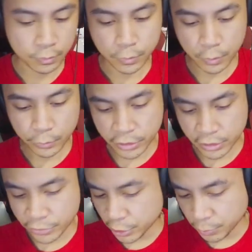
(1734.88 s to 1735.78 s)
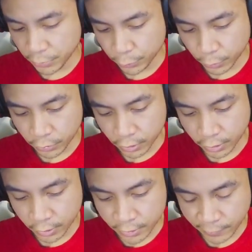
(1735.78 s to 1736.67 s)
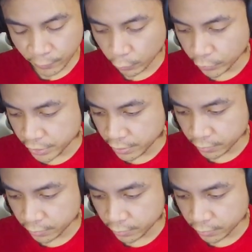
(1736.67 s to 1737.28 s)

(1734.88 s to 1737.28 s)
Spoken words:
Just speed through all the cards that we already seen.